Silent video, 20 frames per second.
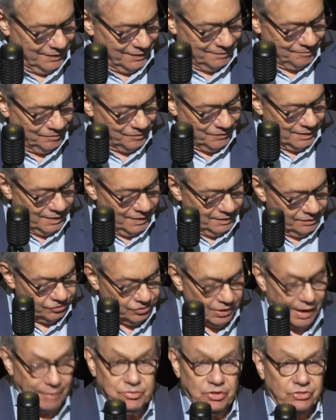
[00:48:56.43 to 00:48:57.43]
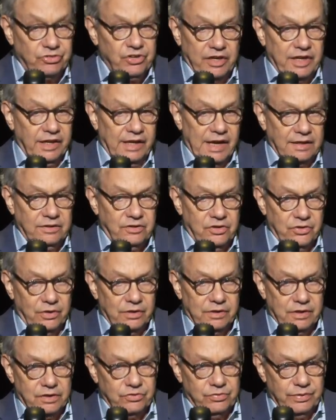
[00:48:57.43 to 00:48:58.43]
So I'm just going to get to
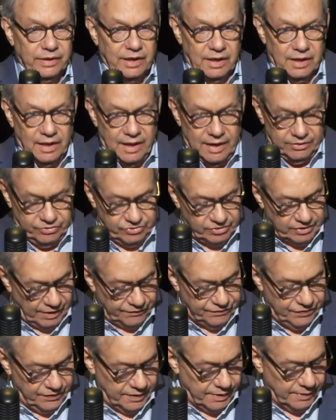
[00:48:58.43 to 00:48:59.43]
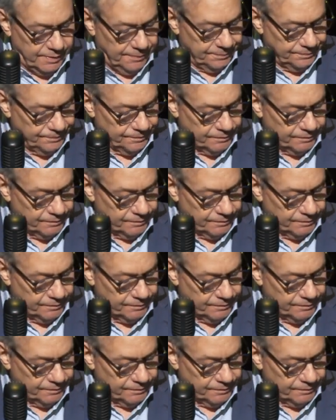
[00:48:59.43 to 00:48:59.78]
it because we got a lot of stuff here.